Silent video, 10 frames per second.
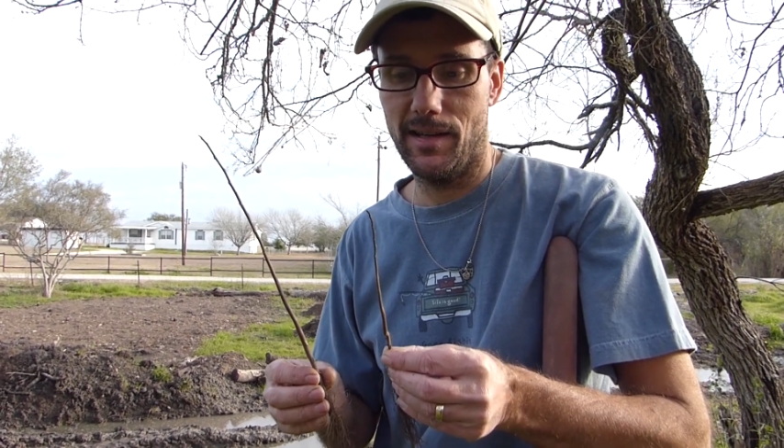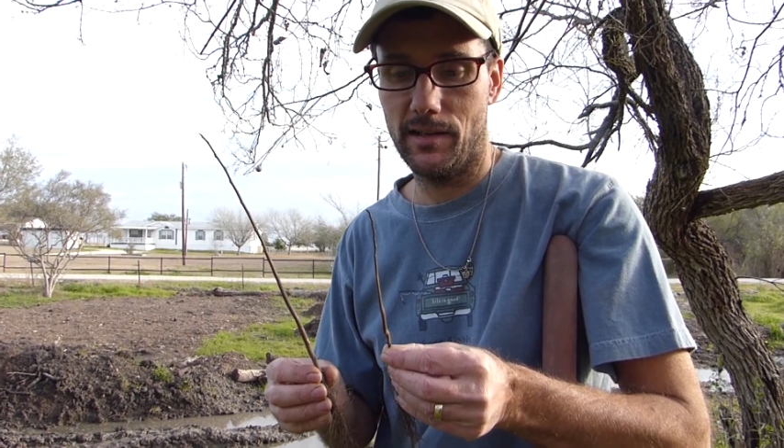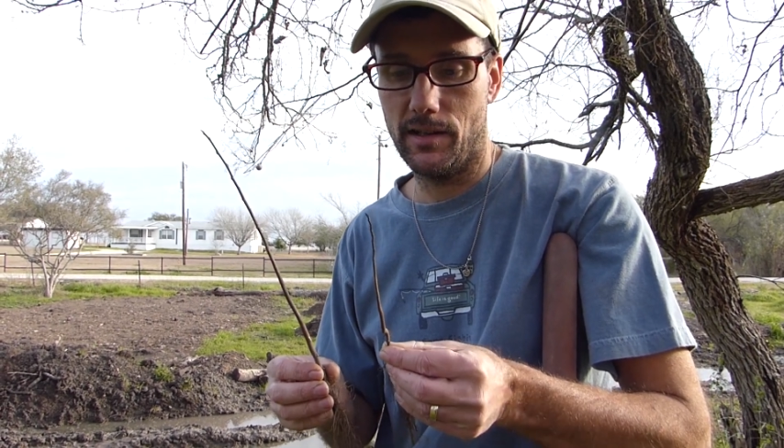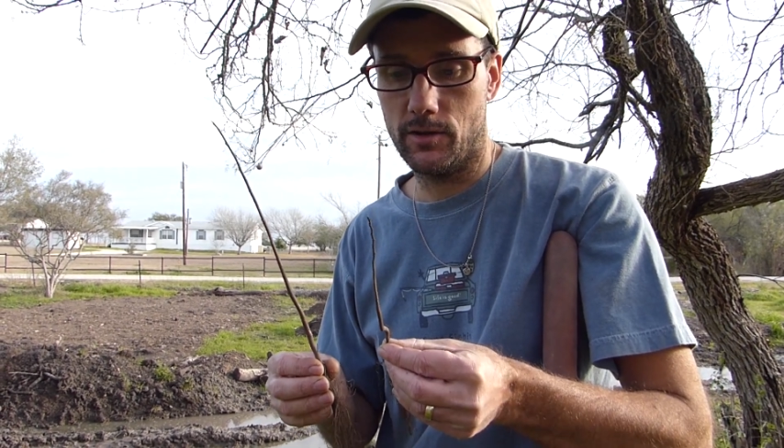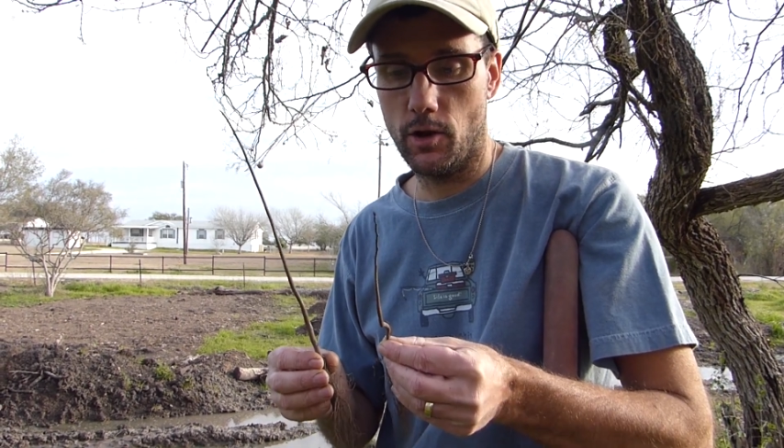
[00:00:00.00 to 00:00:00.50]

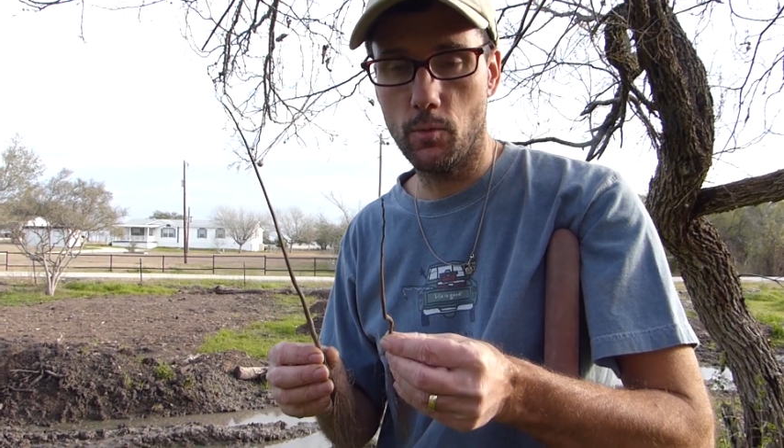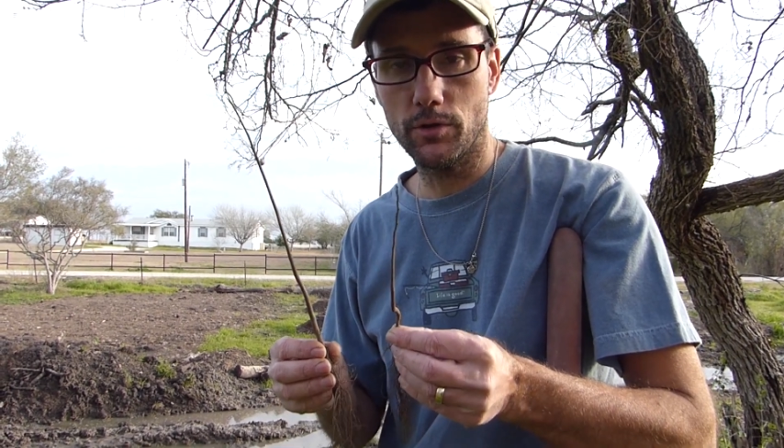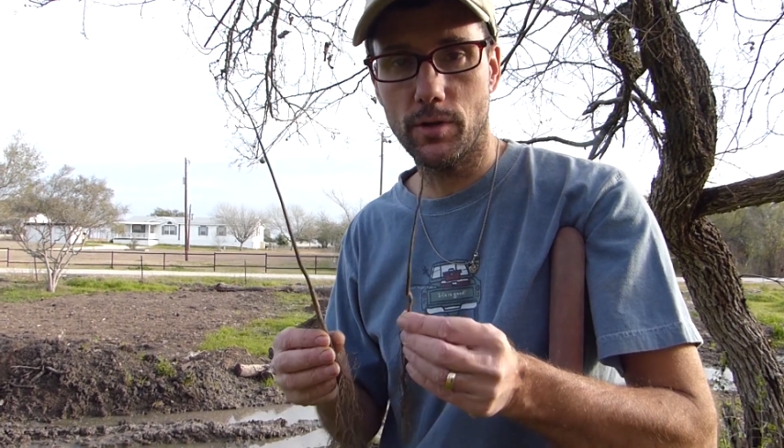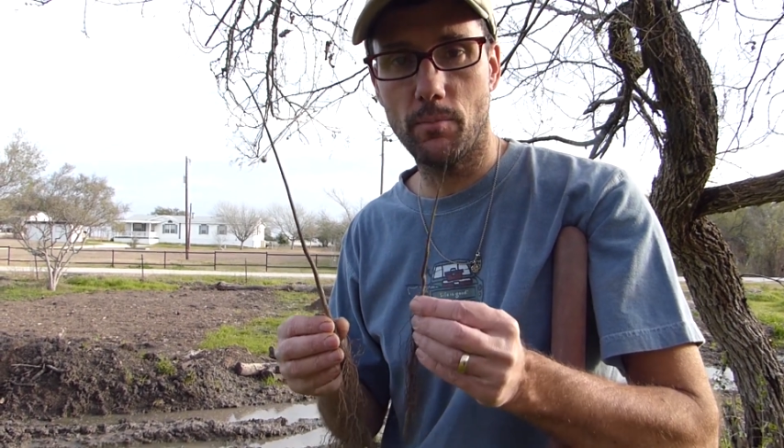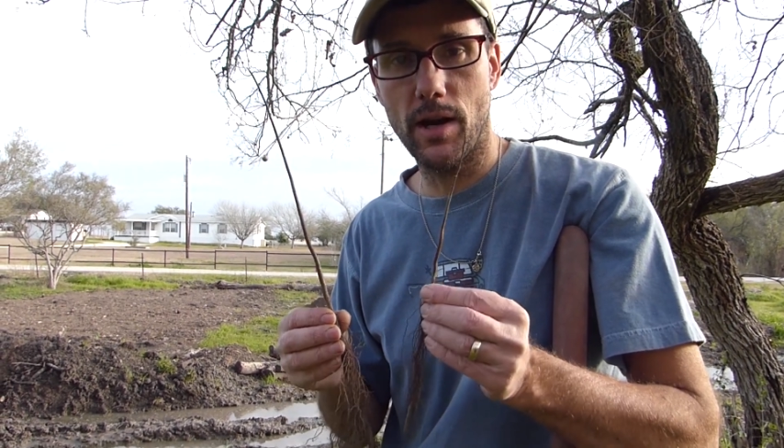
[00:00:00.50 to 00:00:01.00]
It's
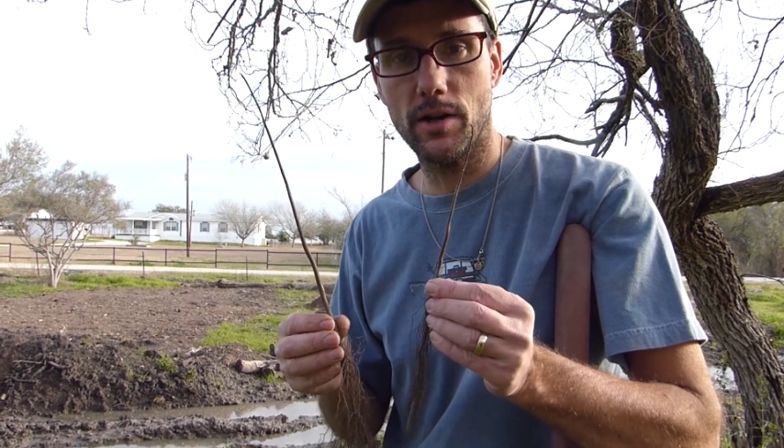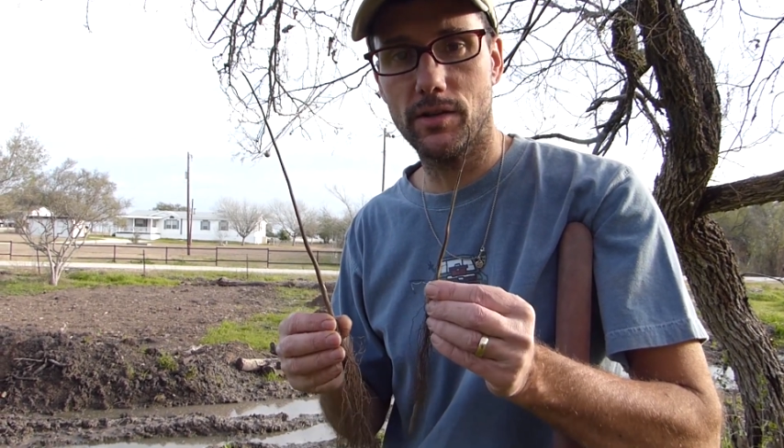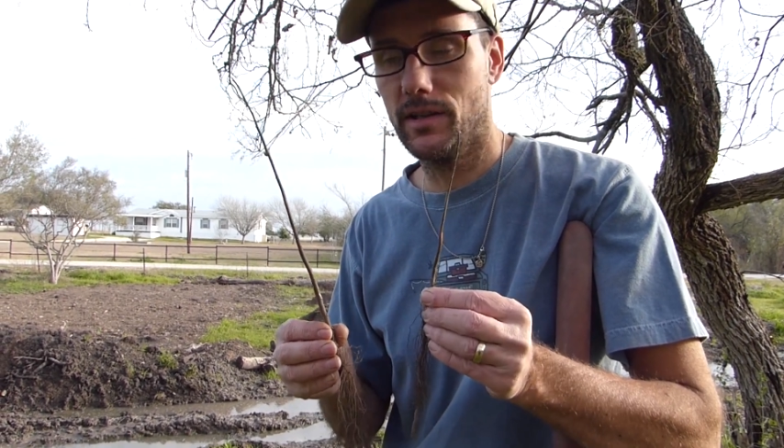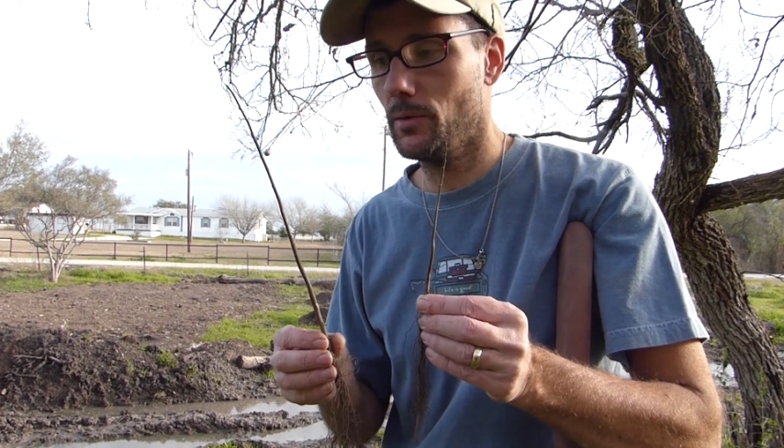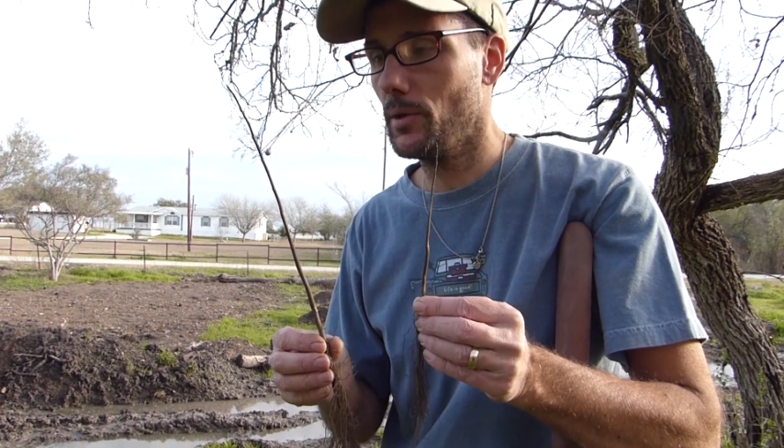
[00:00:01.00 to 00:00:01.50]
almost
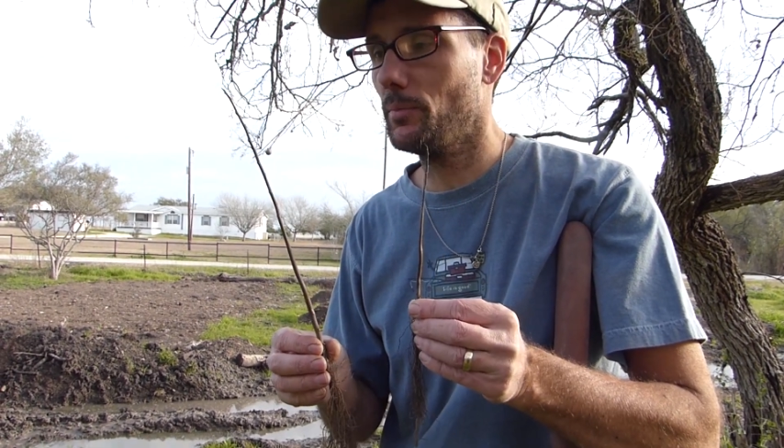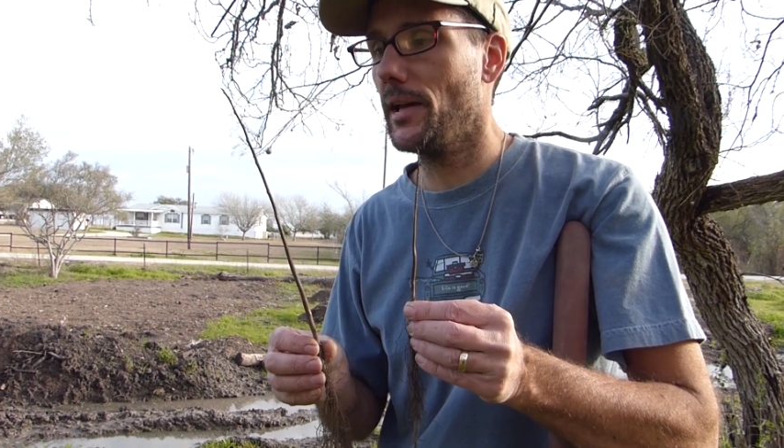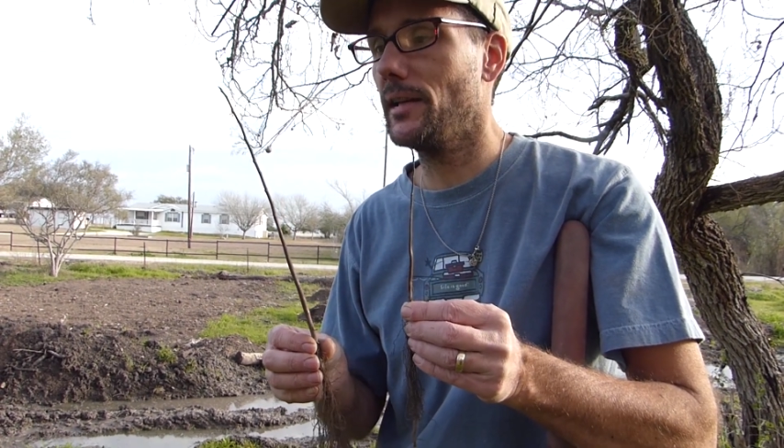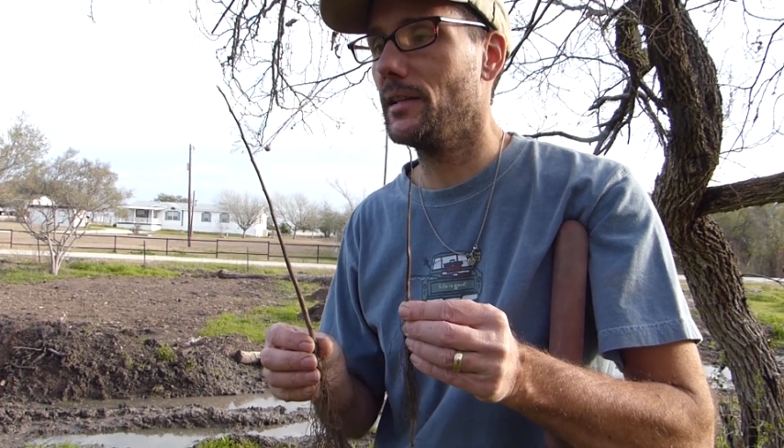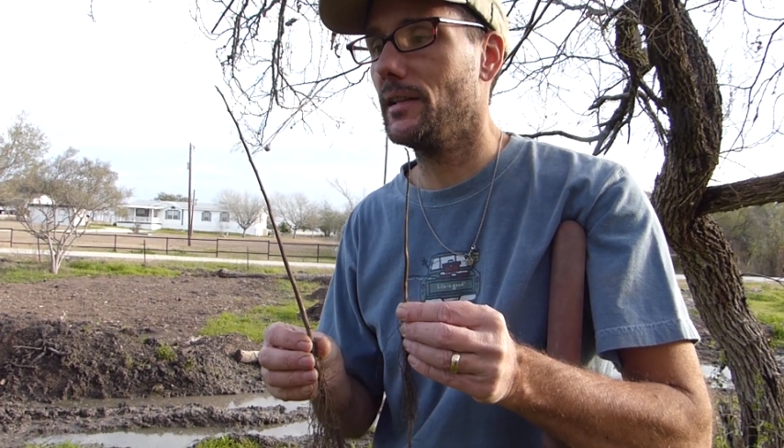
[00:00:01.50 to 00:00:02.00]
embarrassing to be
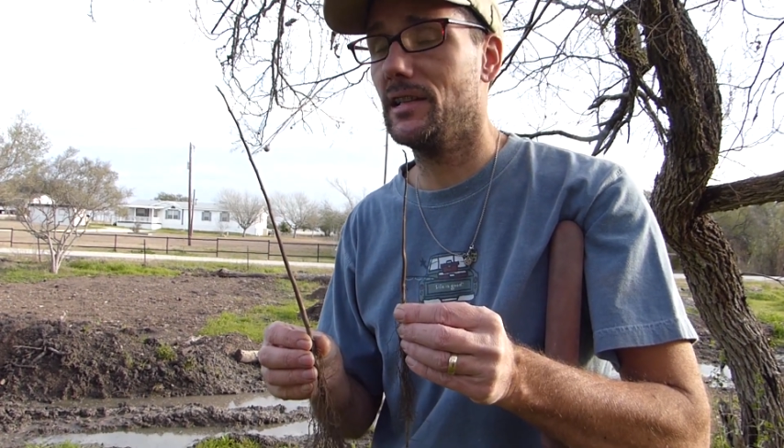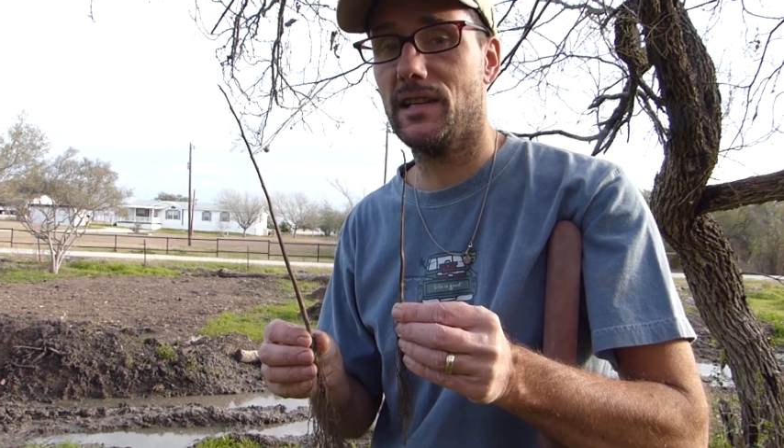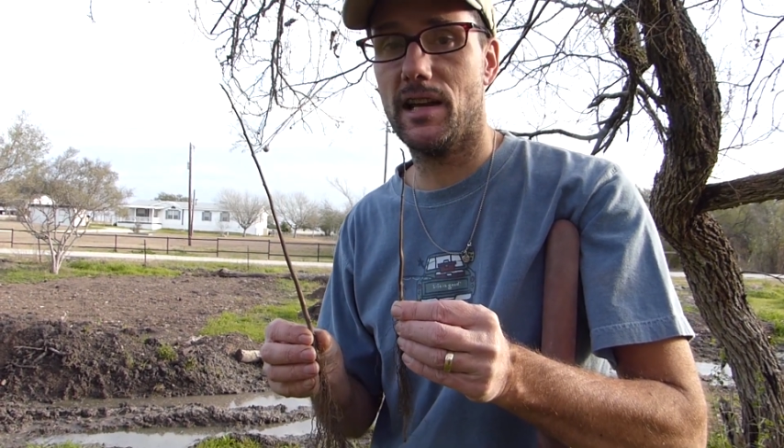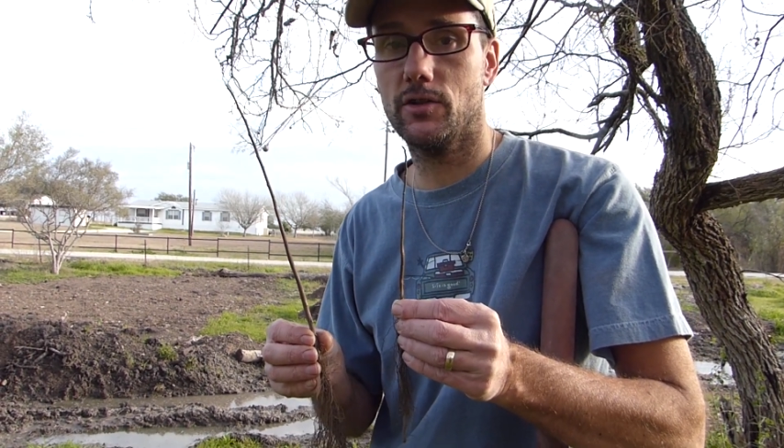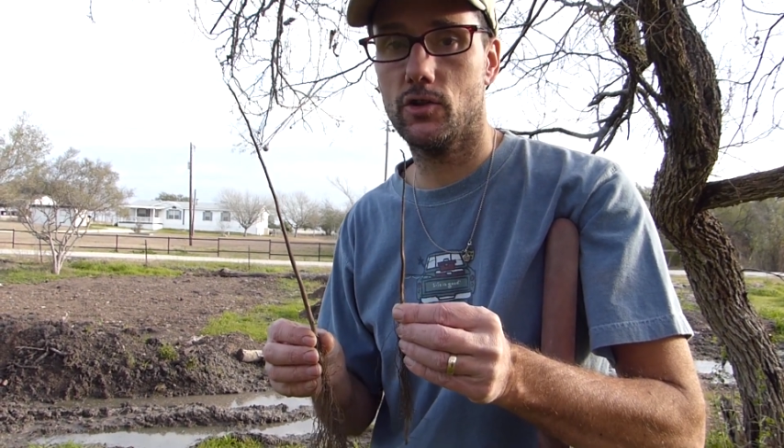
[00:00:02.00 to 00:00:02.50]
planting these
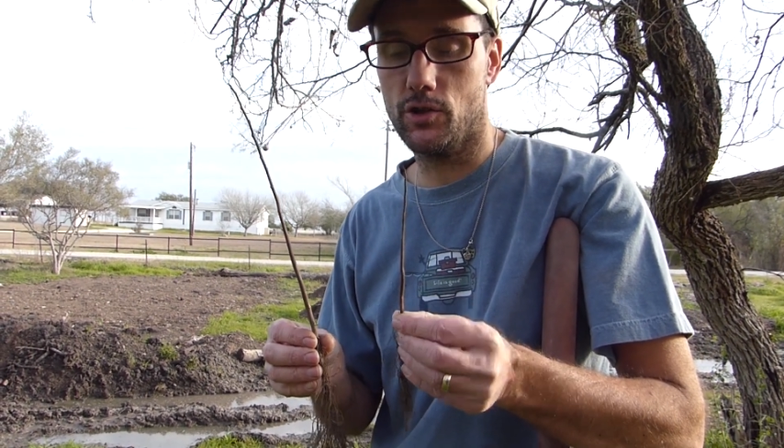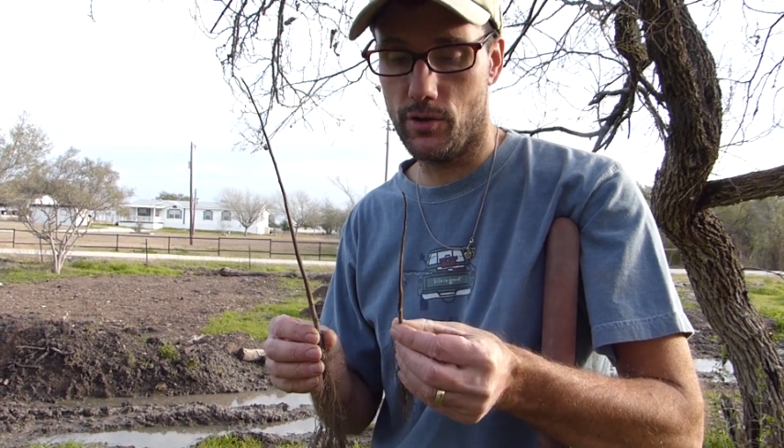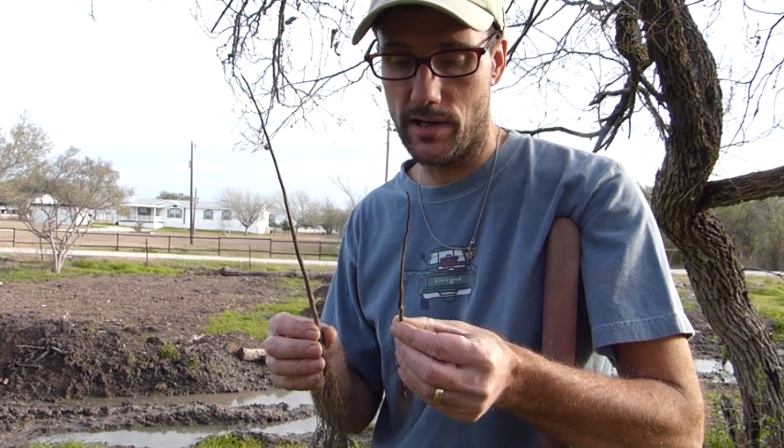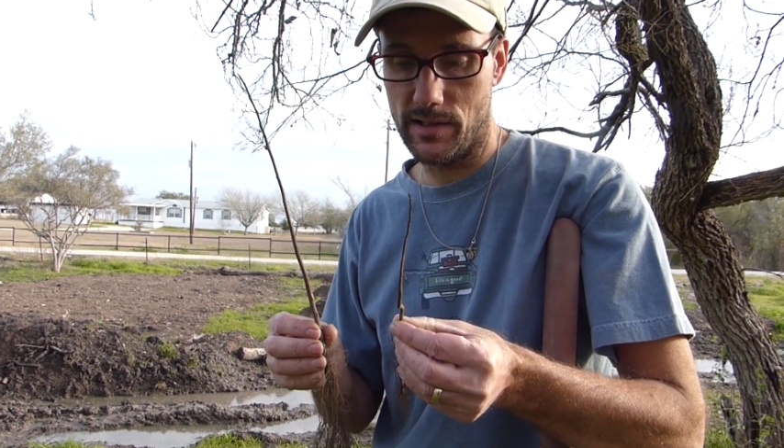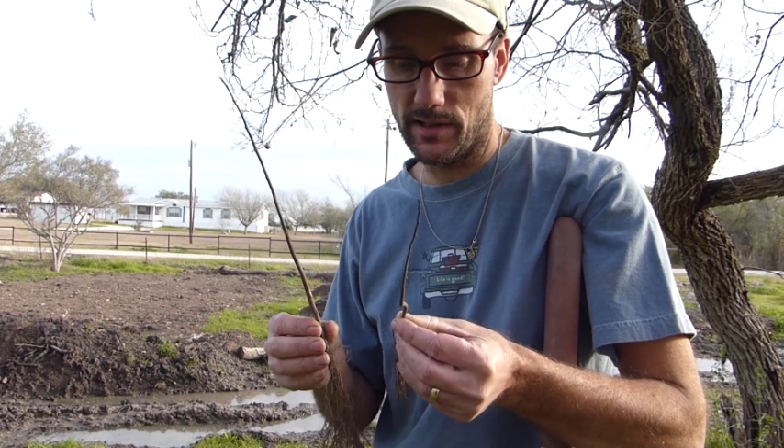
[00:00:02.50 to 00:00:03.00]
as
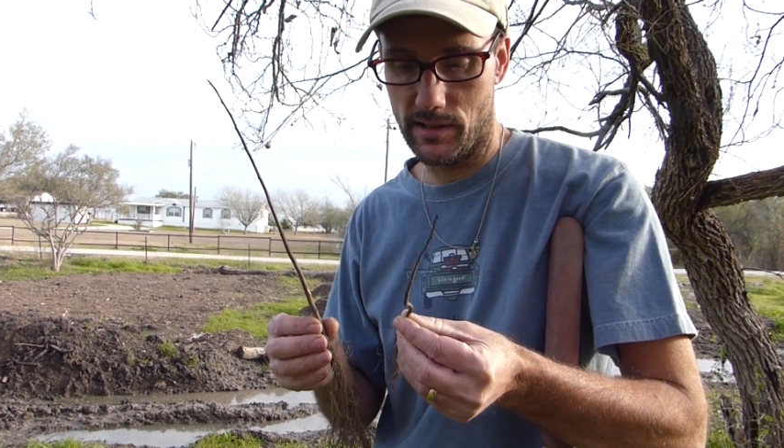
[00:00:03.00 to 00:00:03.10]
trees.